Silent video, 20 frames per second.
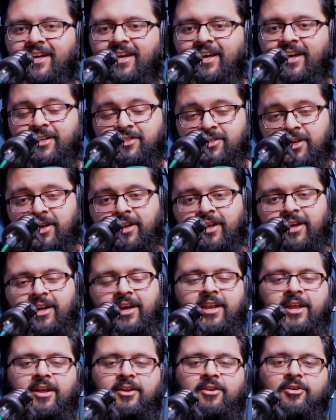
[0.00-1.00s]
Jazakallah
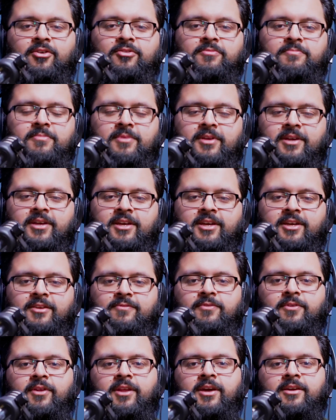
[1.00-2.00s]
khair at home.
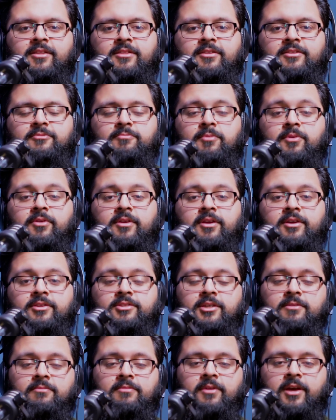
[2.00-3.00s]
If you like this
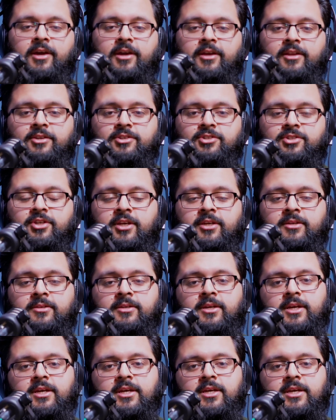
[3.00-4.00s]
podcast, give a like and a share.
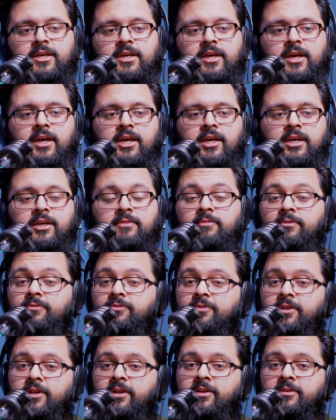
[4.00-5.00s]
Even
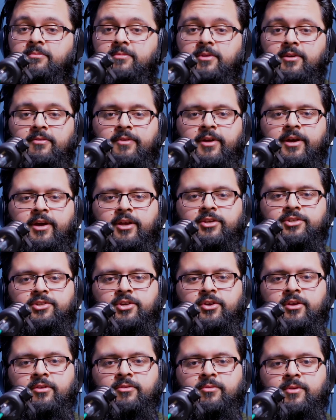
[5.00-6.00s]
if you didn't, give a like and
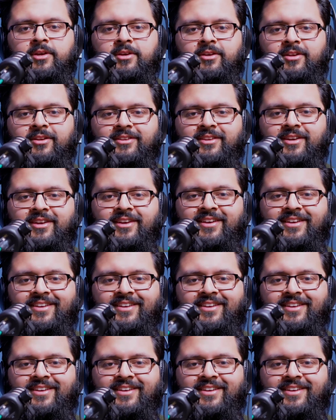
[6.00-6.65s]
share anyway, and